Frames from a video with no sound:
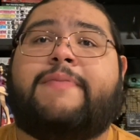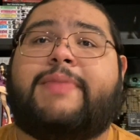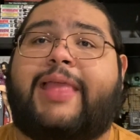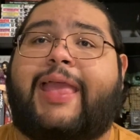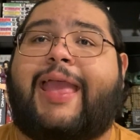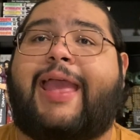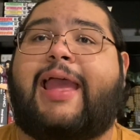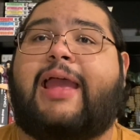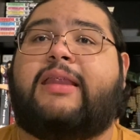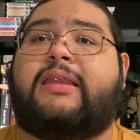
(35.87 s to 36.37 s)

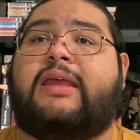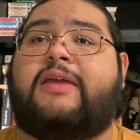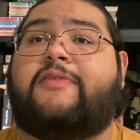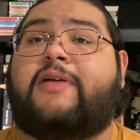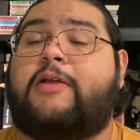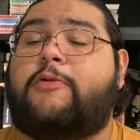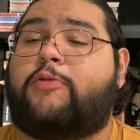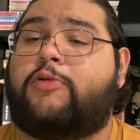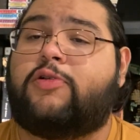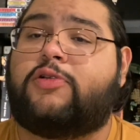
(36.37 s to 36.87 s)
And if
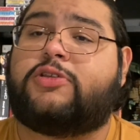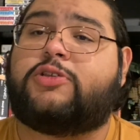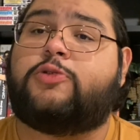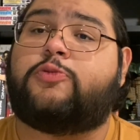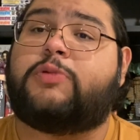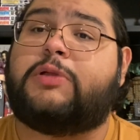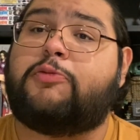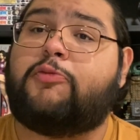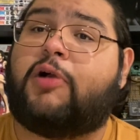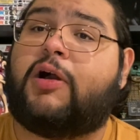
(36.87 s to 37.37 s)
I were to
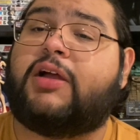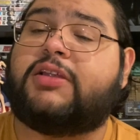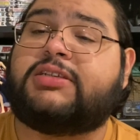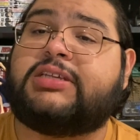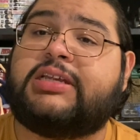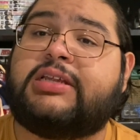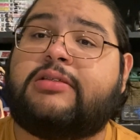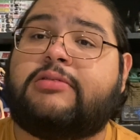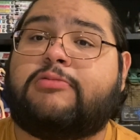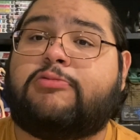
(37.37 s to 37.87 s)
rewatch
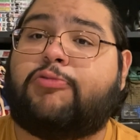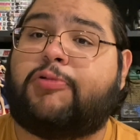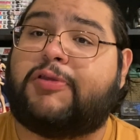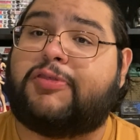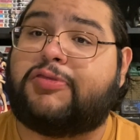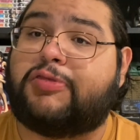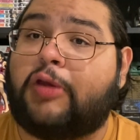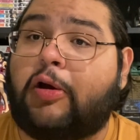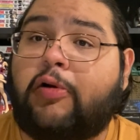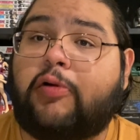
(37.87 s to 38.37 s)
it
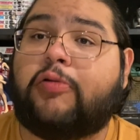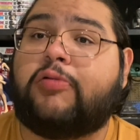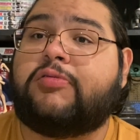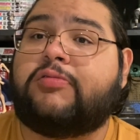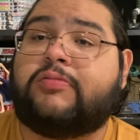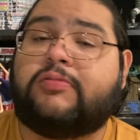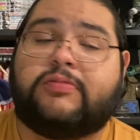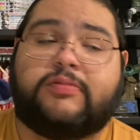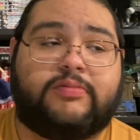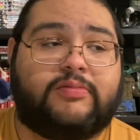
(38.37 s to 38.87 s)
with
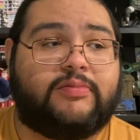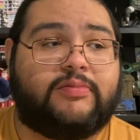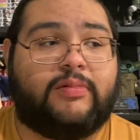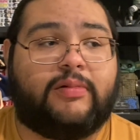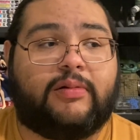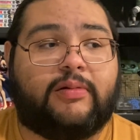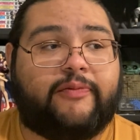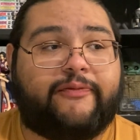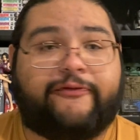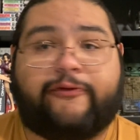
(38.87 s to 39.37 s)
no
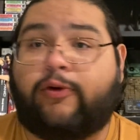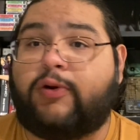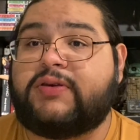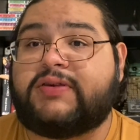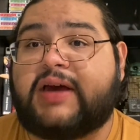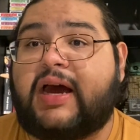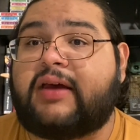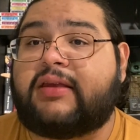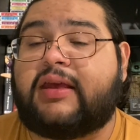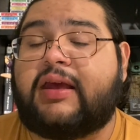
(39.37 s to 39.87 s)
voice
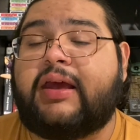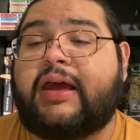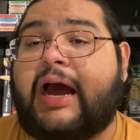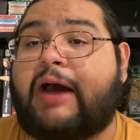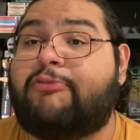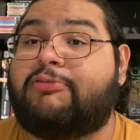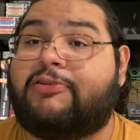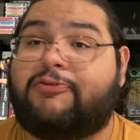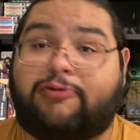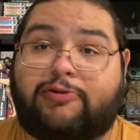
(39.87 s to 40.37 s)
acting, I
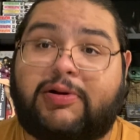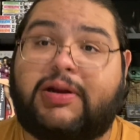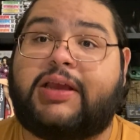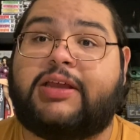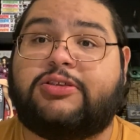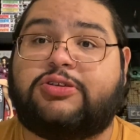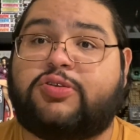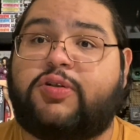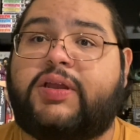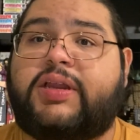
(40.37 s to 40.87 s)
would have really
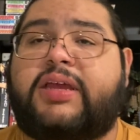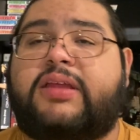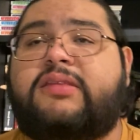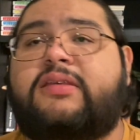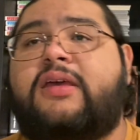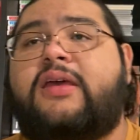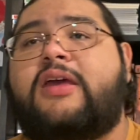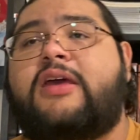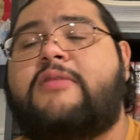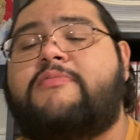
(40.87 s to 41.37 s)
enjoyed
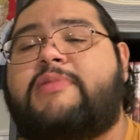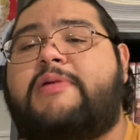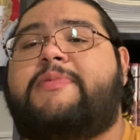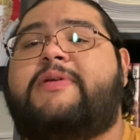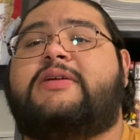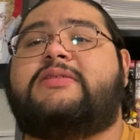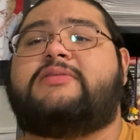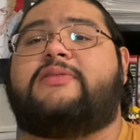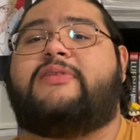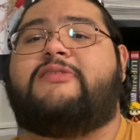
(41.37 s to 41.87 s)
it. But
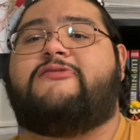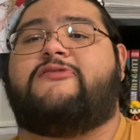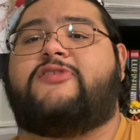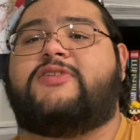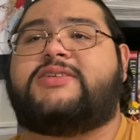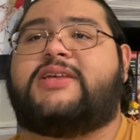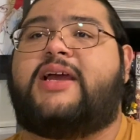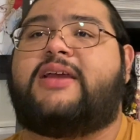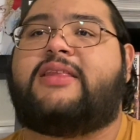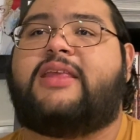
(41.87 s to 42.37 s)
because of the
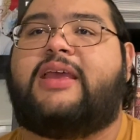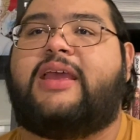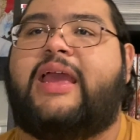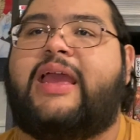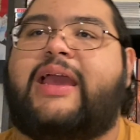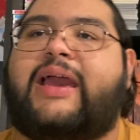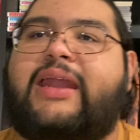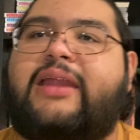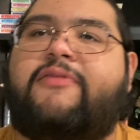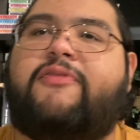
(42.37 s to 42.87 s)
voice acting, it
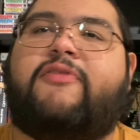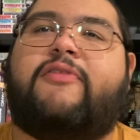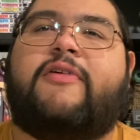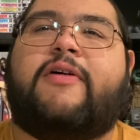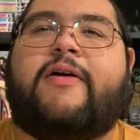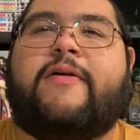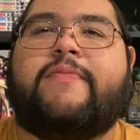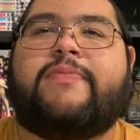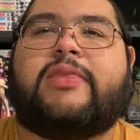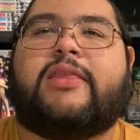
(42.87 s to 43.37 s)
kind of
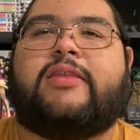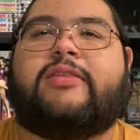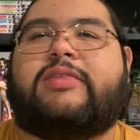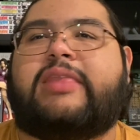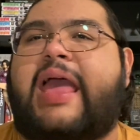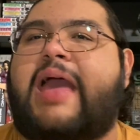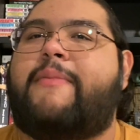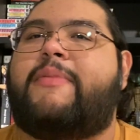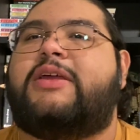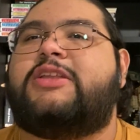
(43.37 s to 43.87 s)

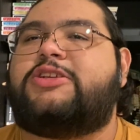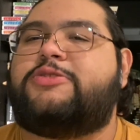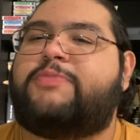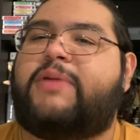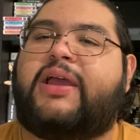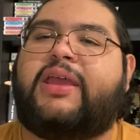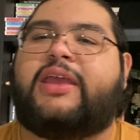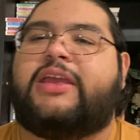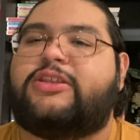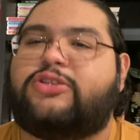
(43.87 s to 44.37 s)
damaged
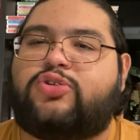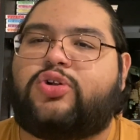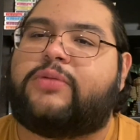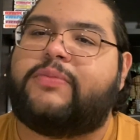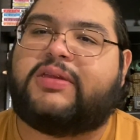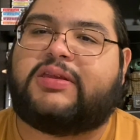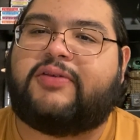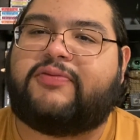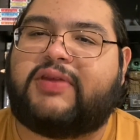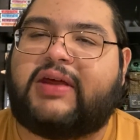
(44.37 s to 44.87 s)
my
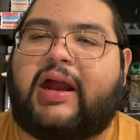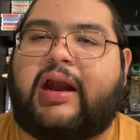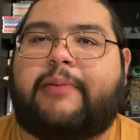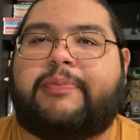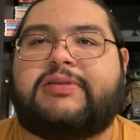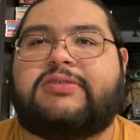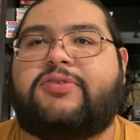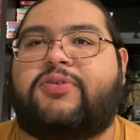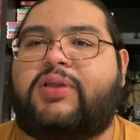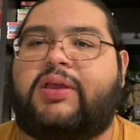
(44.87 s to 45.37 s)
enjoyment of that
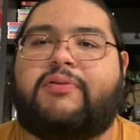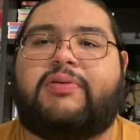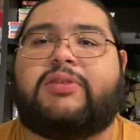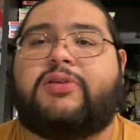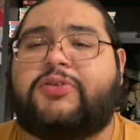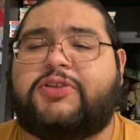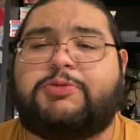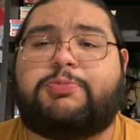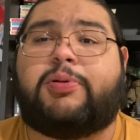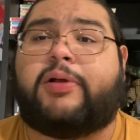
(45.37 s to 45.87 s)
episode, even
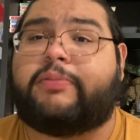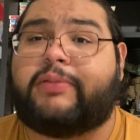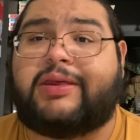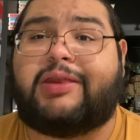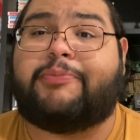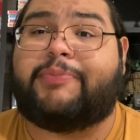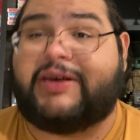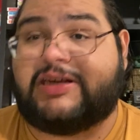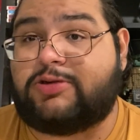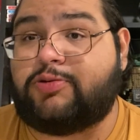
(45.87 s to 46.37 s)
though it's probably the
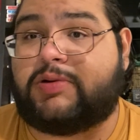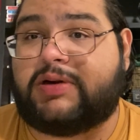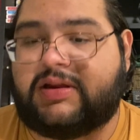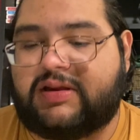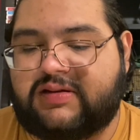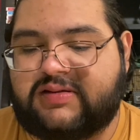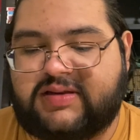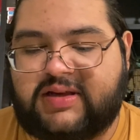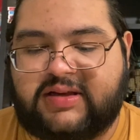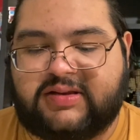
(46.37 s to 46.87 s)
best one of
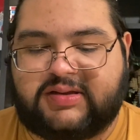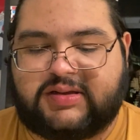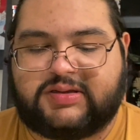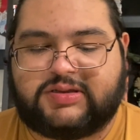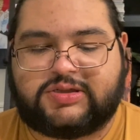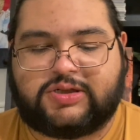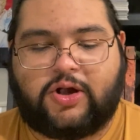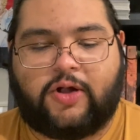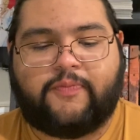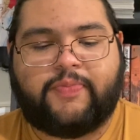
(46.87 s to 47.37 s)
the season.
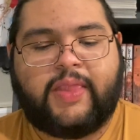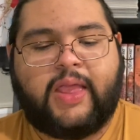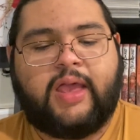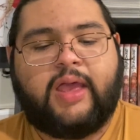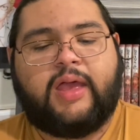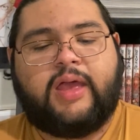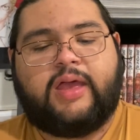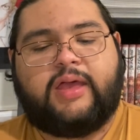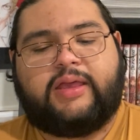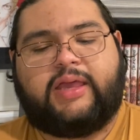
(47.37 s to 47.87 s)
So,
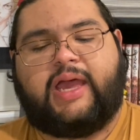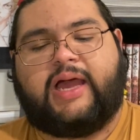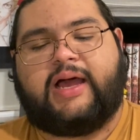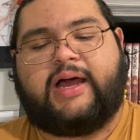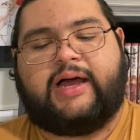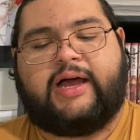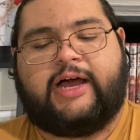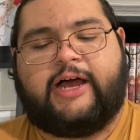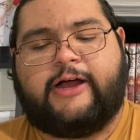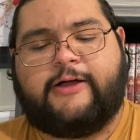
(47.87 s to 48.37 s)
yeah,
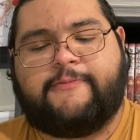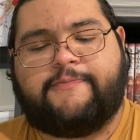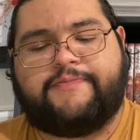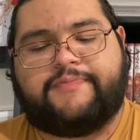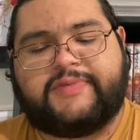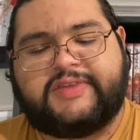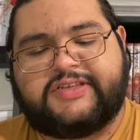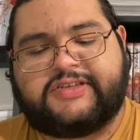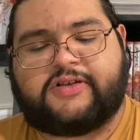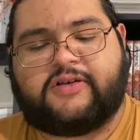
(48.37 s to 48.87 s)

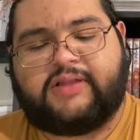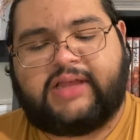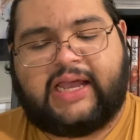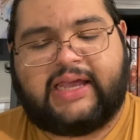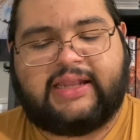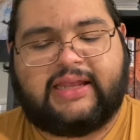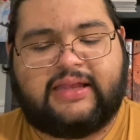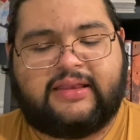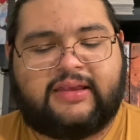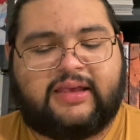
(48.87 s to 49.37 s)
Skull
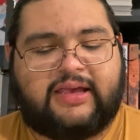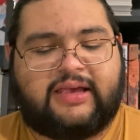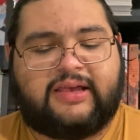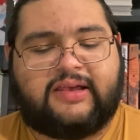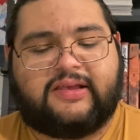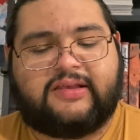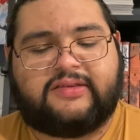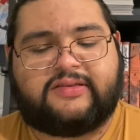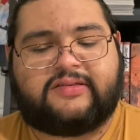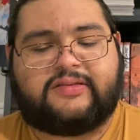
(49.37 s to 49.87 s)
Island
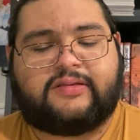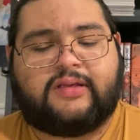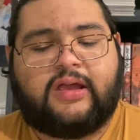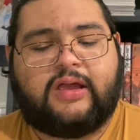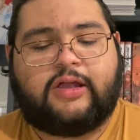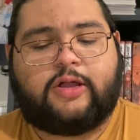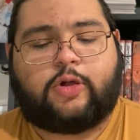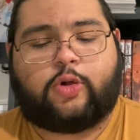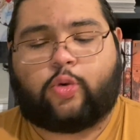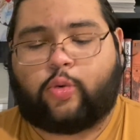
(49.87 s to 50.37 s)
is
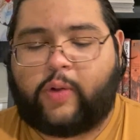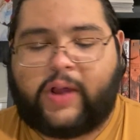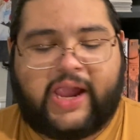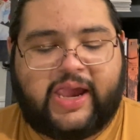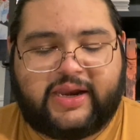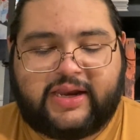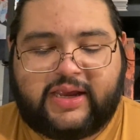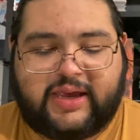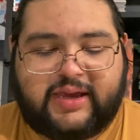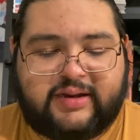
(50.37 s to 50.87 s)

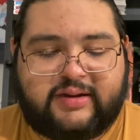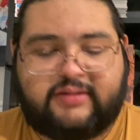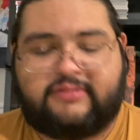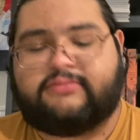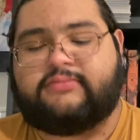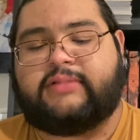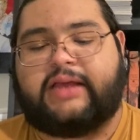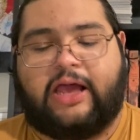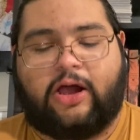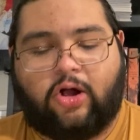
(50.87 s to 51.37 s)

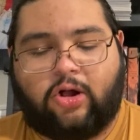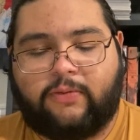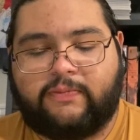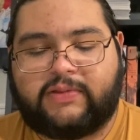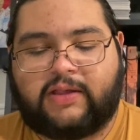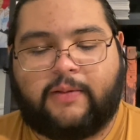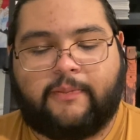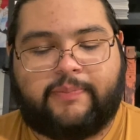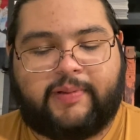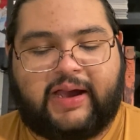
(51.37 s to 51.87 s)
created, helmed
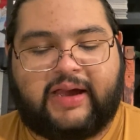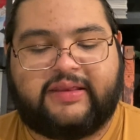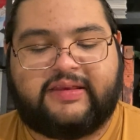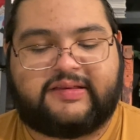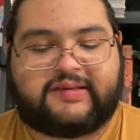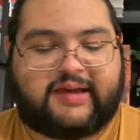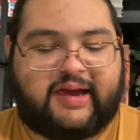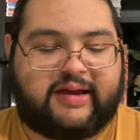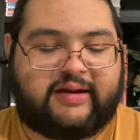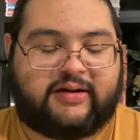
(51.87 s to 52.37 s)
by this
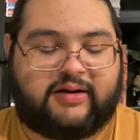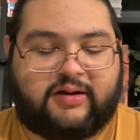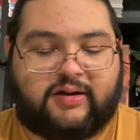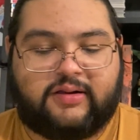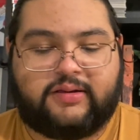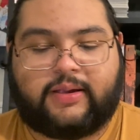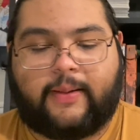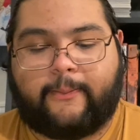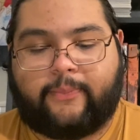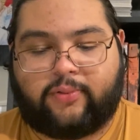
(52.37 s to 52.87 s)
guy
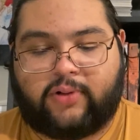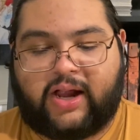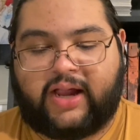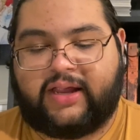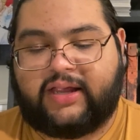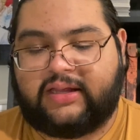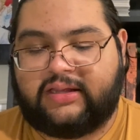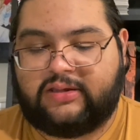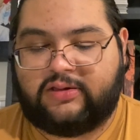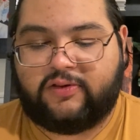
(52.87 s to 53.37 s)
called
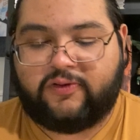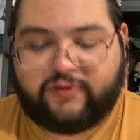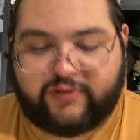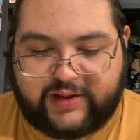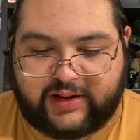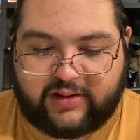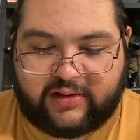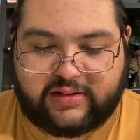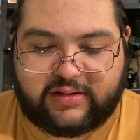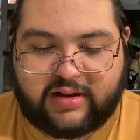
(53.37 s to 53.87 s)

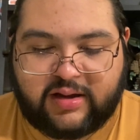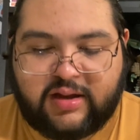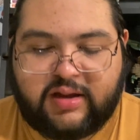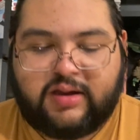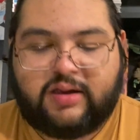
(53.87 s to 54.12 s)
Duffield.